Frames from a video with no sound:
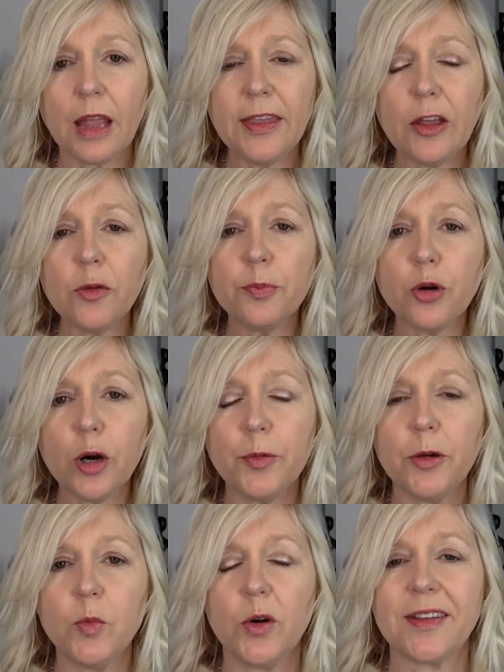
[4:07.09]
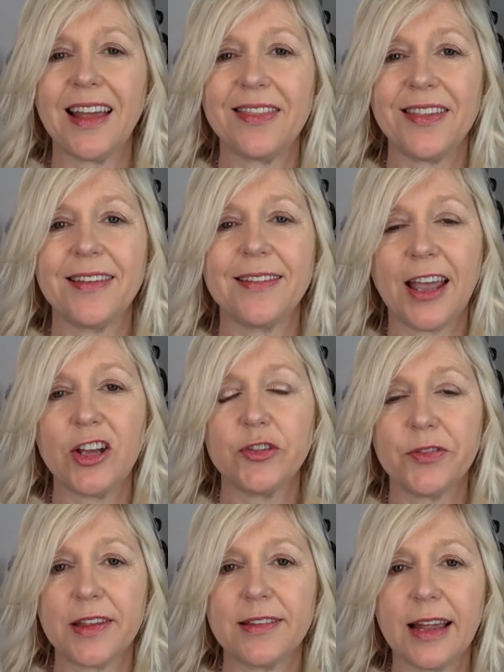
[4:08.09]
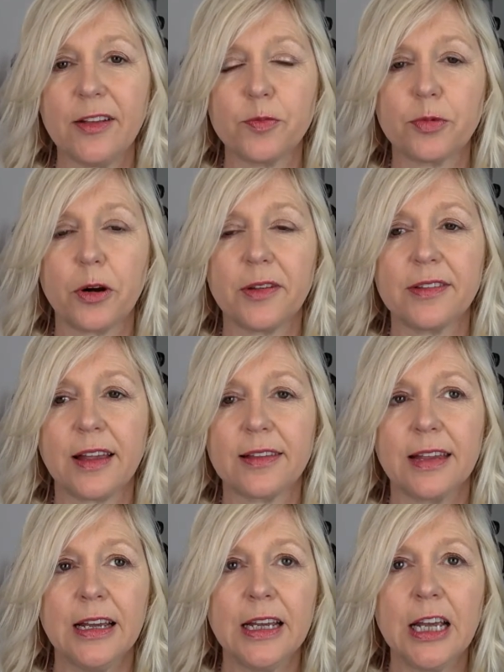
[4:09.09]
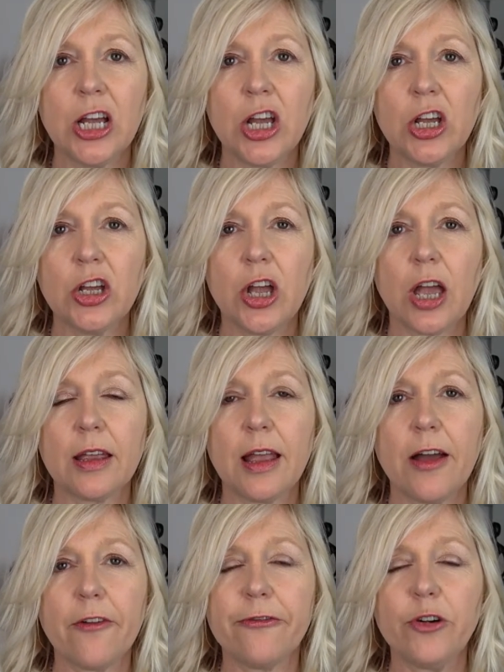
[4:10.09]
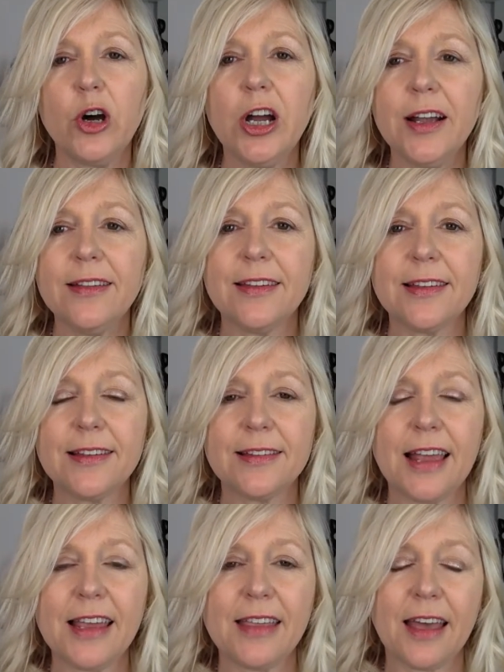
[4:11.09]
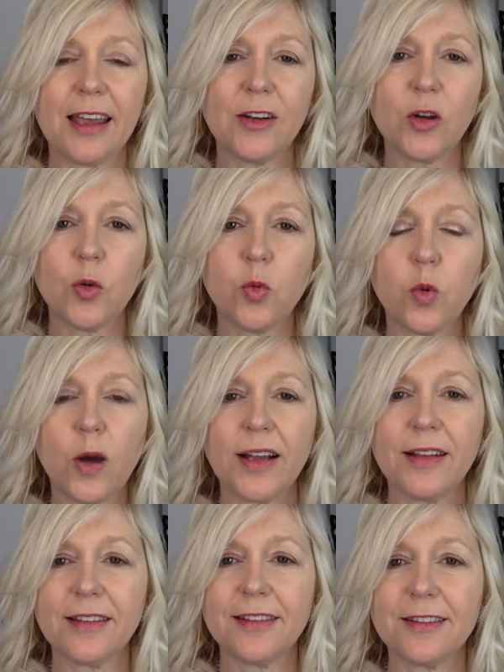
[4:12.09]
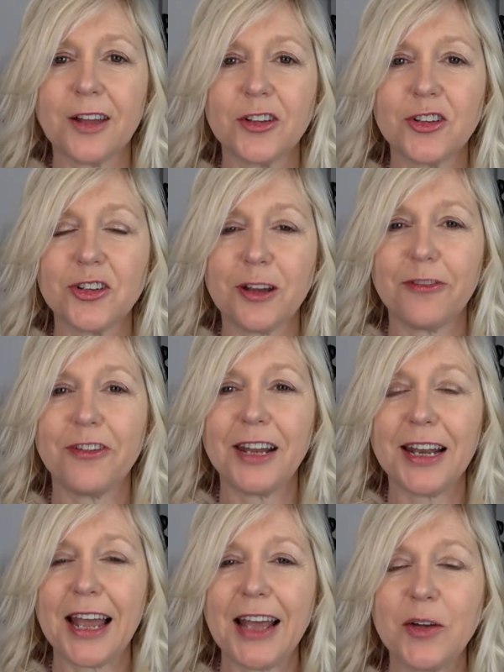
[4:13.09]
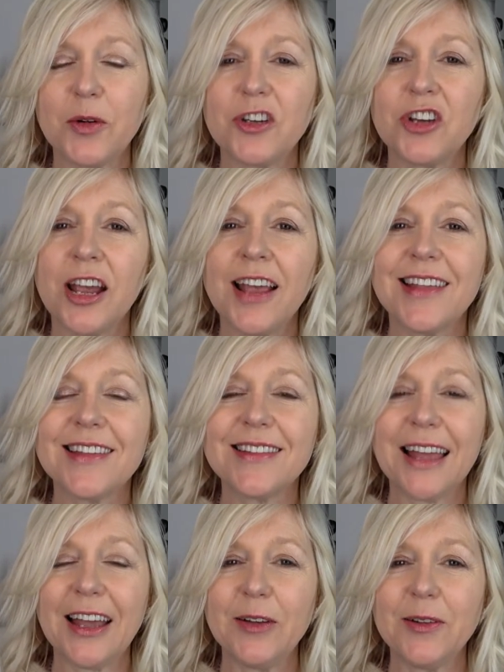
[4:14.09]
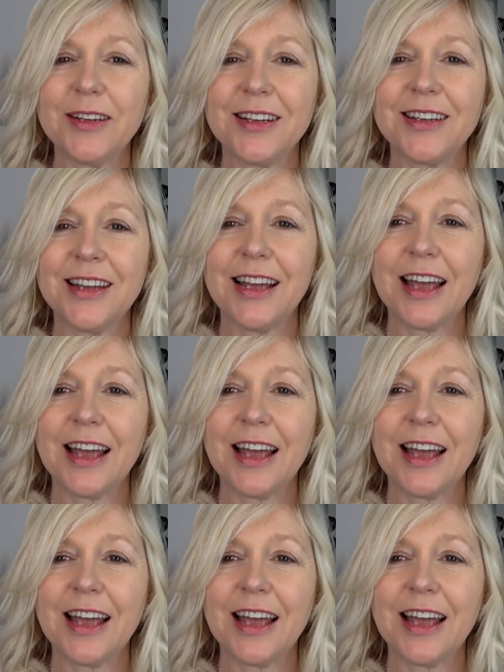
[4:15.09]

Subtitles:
Now, the problem was, at this stage of the sales process, for her to say that in quite such definite language sounded